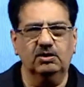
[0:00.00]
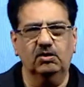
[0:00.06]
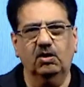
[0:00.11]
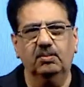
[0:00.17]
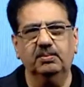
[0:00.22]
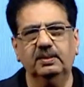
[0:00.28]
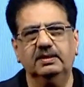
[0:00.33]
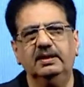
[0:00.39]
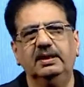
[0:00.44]

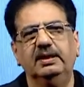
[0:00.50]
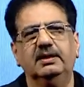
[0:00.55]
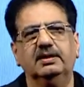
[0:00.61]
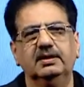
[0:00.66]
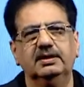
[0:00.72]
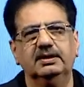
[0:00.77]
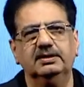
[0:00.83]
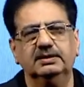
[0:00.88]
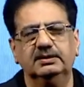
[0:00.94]
global
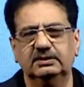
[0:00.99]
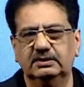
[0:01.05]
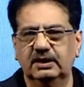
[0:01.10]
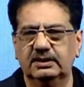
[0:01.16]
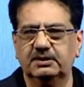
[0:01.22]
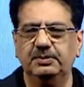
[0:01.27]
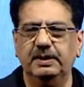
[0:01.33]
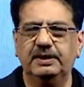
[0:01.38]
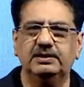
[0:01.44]
thinkers,
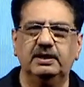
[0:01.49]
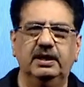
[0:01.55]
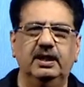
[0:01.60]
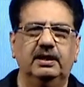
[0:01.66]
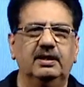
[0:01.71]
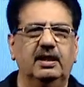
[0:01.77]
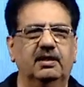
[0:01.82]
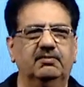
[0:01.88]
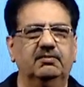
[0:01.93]
especially
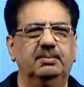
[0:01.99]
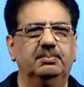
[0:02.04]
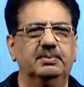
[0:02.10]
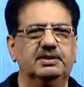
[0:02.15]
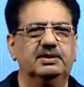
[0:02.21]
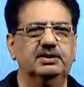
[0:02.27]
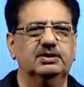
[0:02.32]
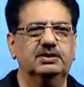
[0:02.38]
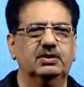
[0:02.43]
at the Harvard
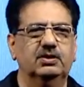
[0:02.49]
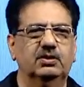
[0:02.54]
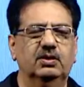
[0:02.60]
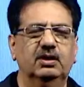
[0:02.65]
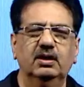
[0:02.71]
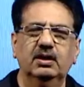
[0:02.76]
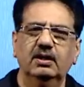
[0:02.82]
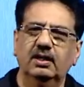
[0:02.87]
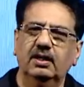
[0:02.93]
Business School,